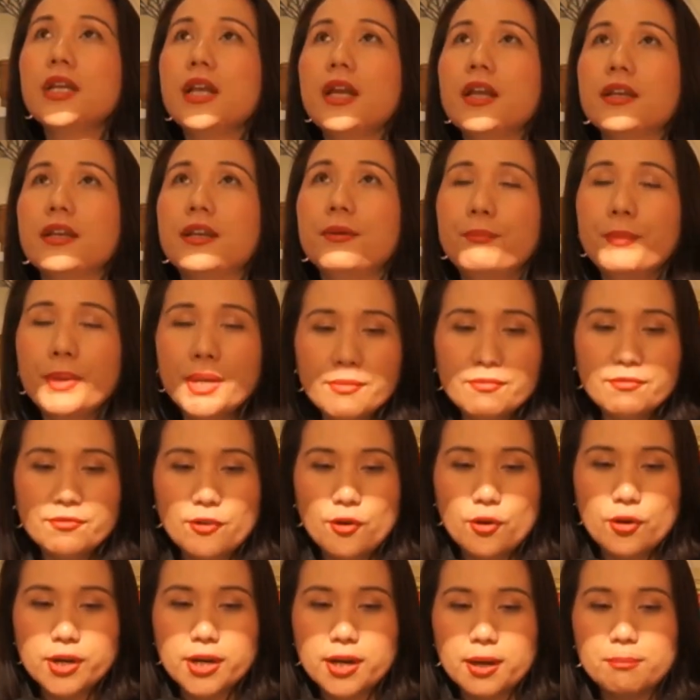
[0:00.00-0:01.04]
The big
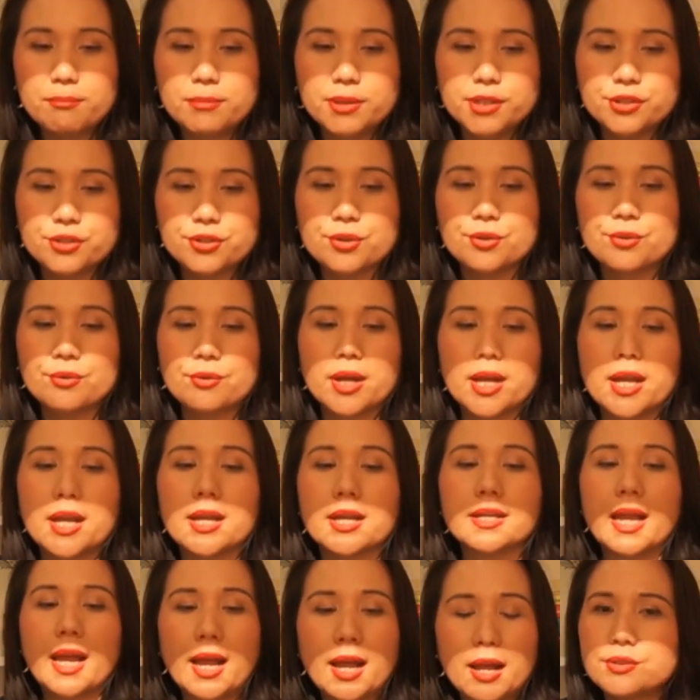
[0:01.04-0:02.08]
four number two
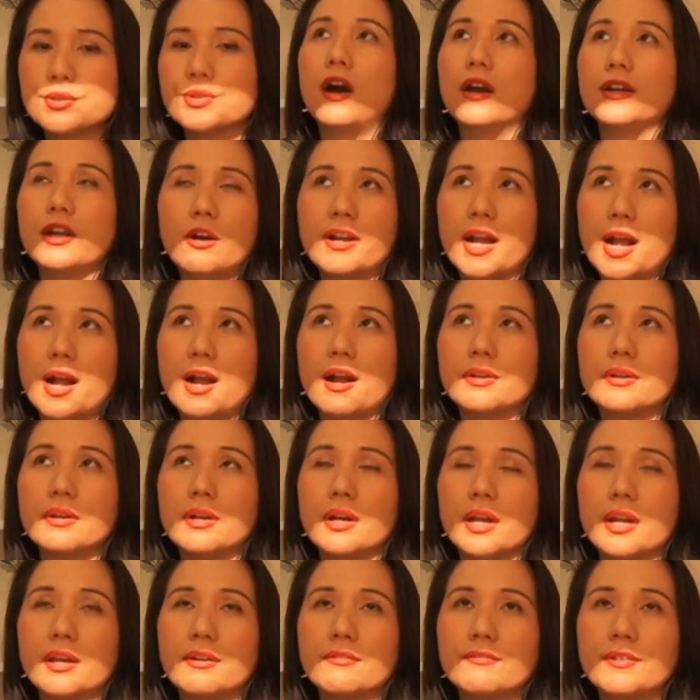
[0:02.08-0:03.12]
is you don't have
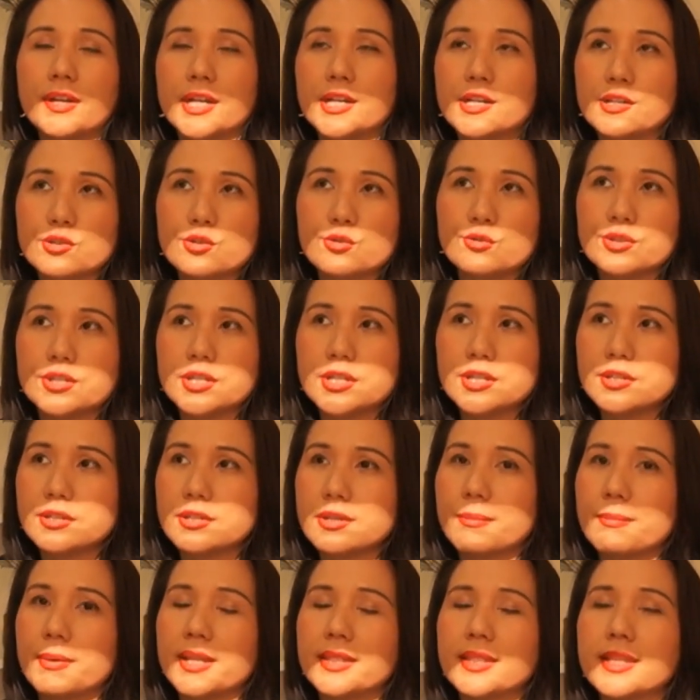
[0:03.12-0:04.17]
a financial
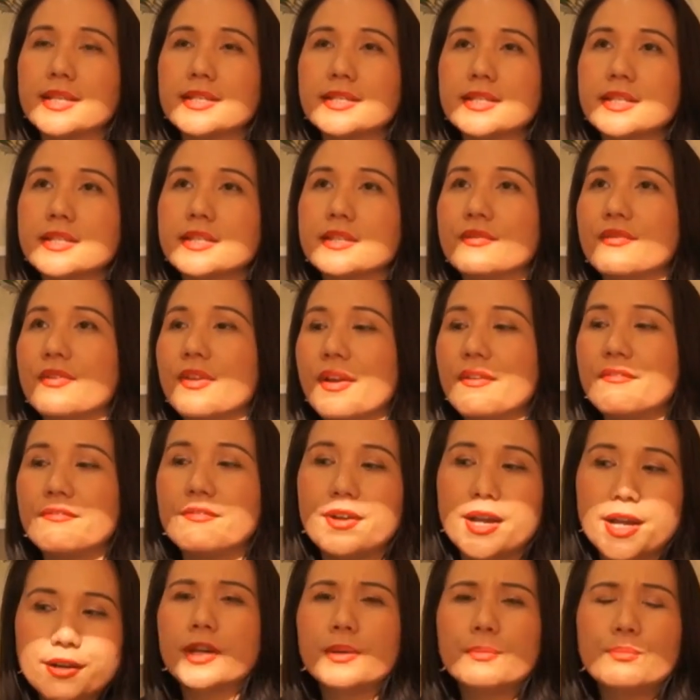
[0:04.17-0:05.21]
system. And this is
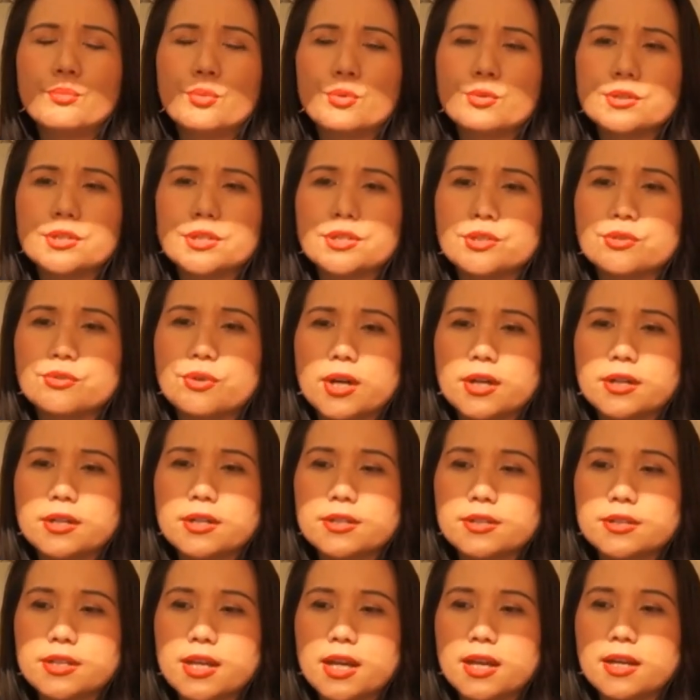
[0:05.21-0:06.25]
very important to
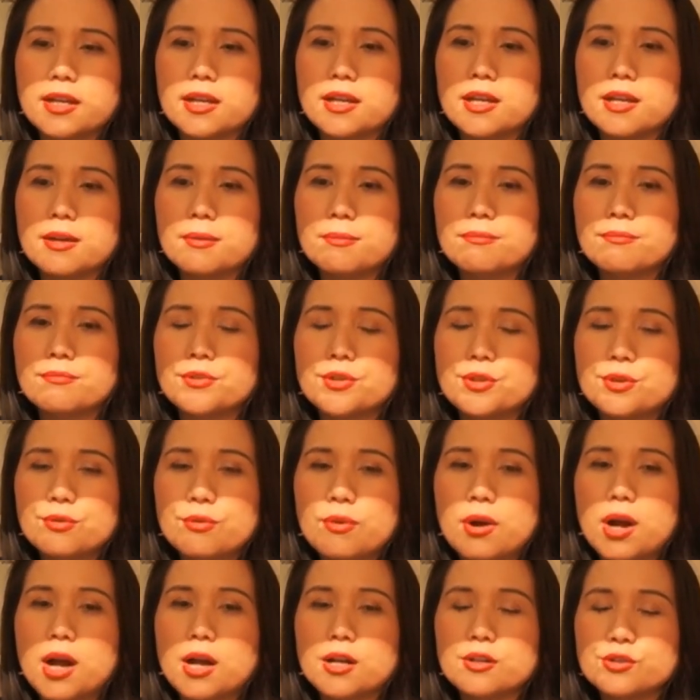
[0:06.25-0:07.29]
understand that if you
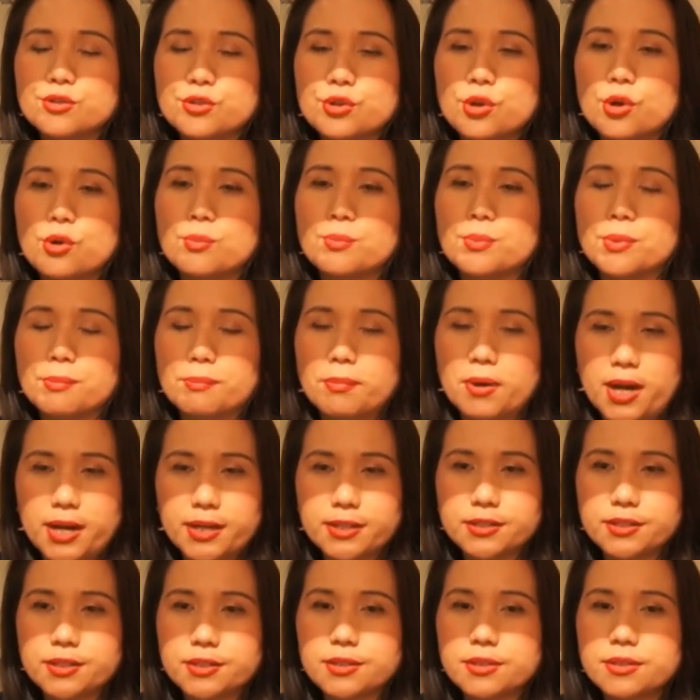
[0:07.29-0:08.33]
are sole
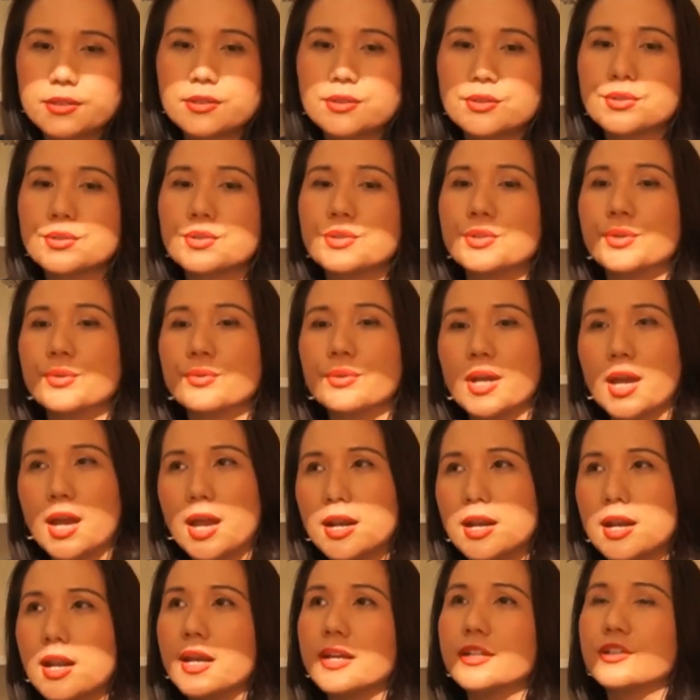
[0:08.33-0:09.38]
proprietors, you
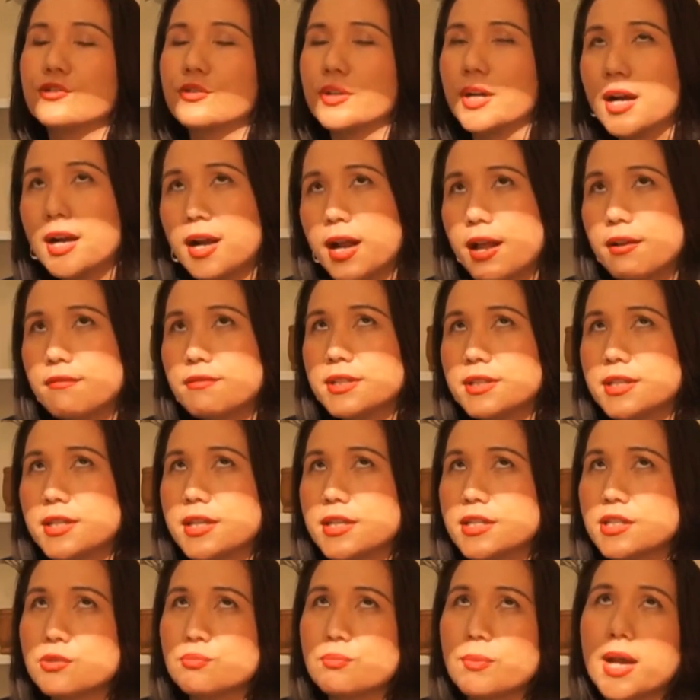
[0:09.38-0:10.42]
can like track everything
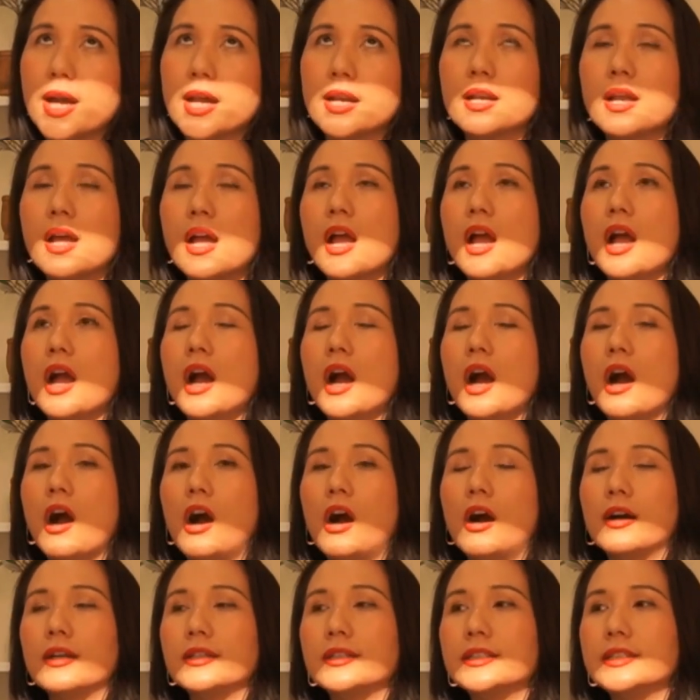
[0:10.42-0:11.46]
you spend
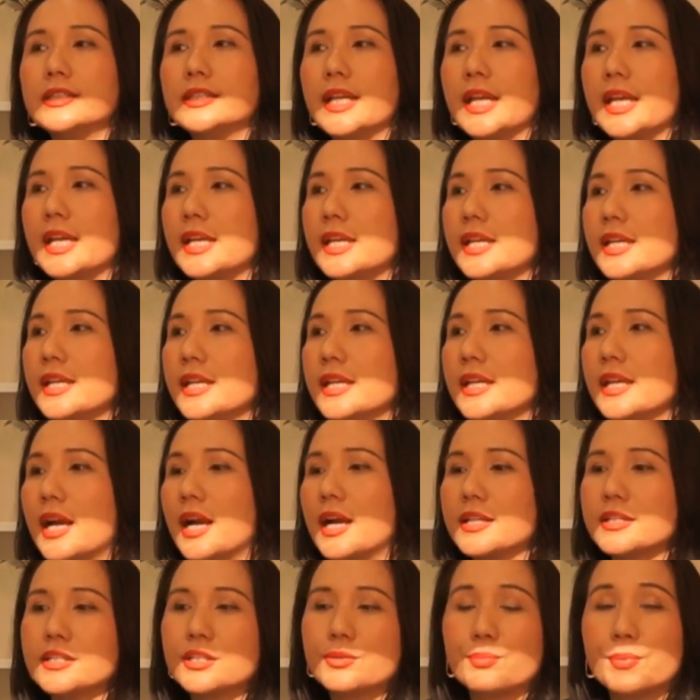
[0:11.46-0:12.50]
on the
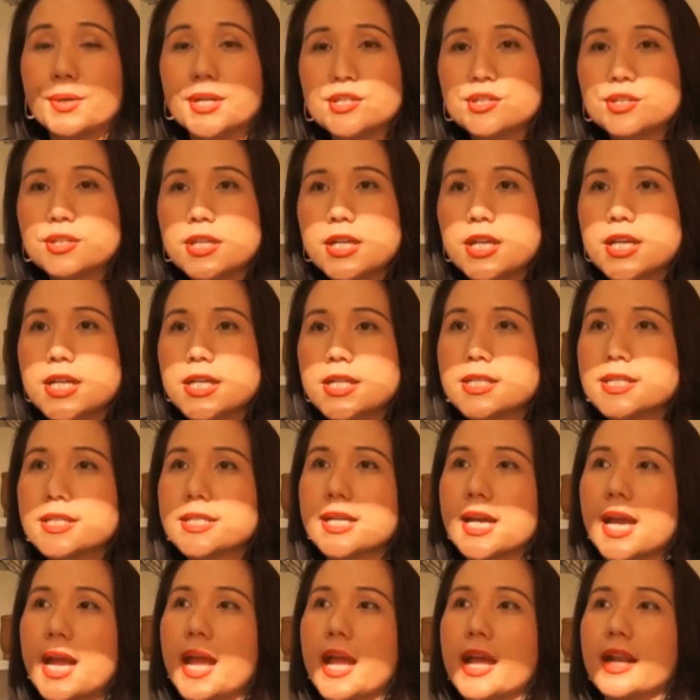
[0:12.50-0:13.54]
spreadsheet,
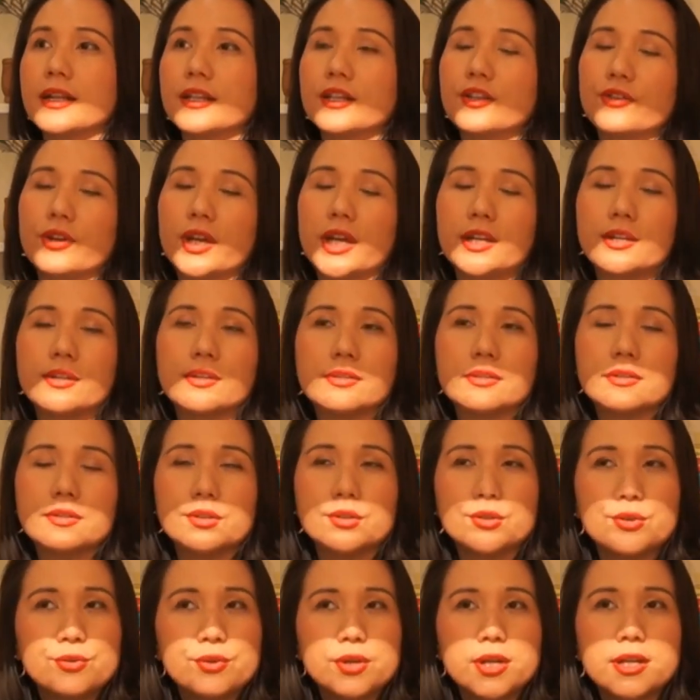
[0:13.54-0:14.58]
and you can
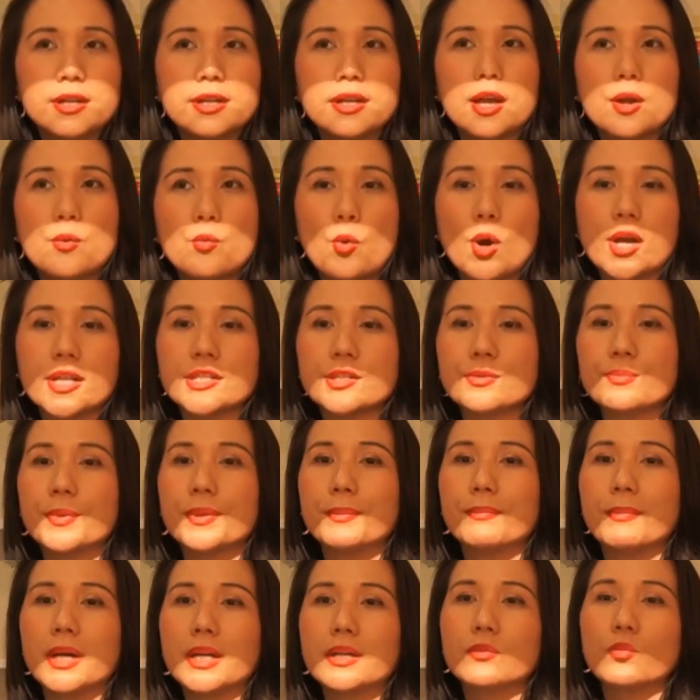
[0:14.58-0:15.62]
do it like once per
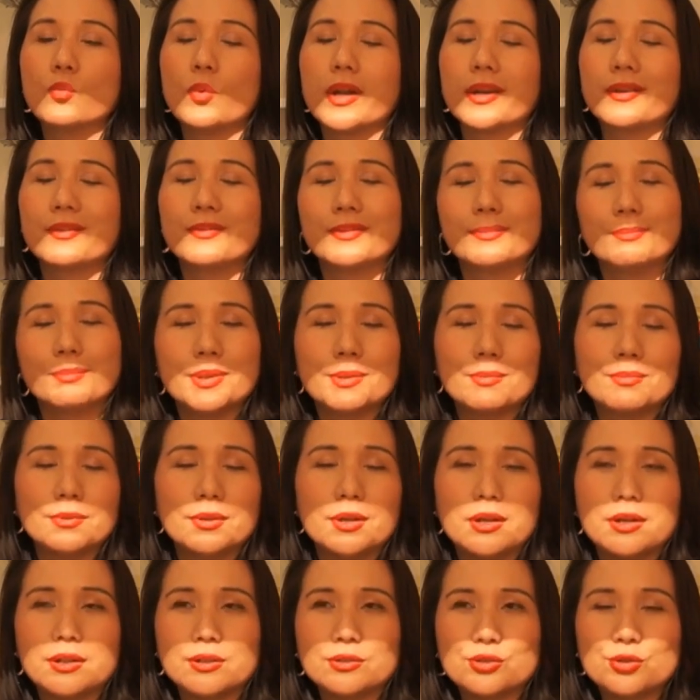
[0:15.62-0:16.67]
month,
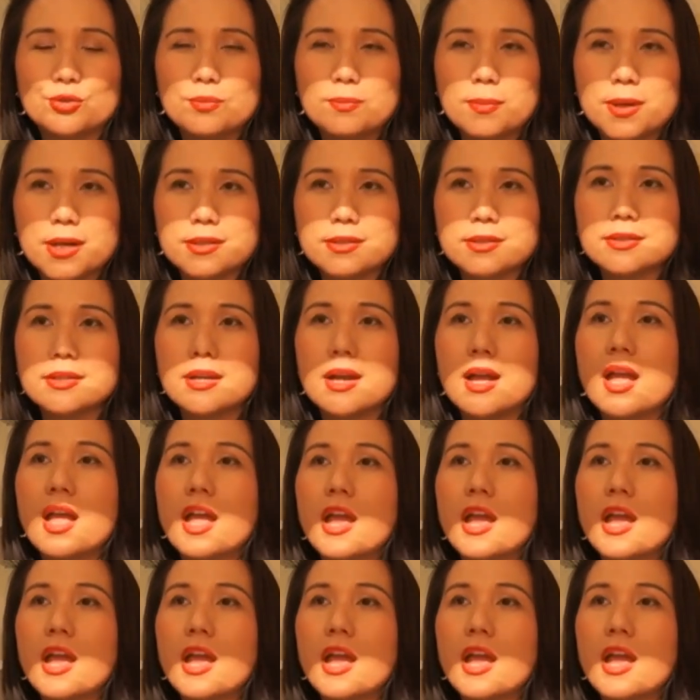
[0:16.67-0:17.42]
2 months.